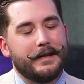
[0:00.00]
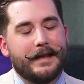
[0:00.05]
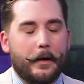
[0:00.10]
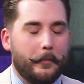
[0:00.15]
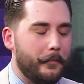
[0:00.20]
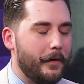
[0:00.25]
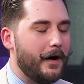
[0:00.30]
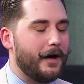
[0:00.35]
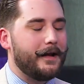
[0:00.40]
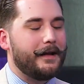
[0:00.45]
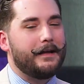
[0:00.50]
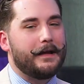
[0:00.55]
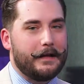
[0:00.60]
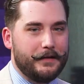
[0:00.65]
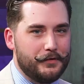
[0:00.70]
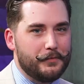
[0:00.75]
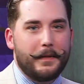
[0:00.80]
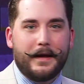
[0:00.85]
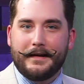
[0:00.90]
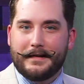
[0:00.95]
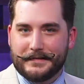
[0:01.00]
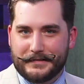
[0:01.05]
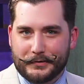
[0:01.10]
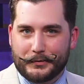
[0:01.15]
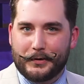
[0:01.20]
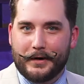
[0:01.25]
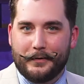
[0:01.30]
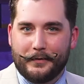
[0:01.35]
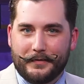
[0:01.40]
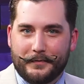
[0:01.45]
Now, Bonnie, you may
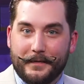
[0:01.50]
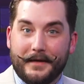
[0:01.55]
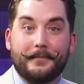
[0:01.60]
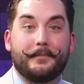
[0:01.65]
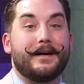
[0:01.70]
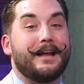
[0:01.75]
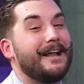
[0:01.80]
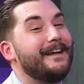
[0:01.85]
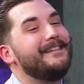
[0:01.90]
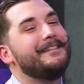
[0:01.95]
disagree with me, but